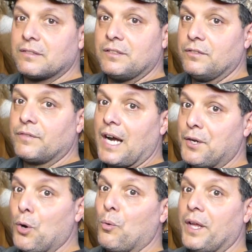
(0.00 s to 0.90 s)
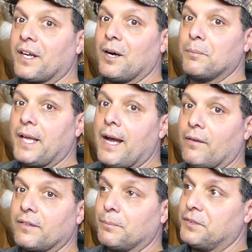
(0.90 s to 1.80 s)
you've got no way to come
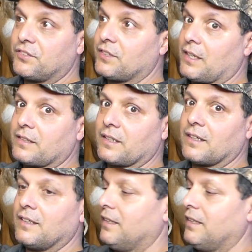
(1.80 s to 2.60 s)
down. You'll be stuck there.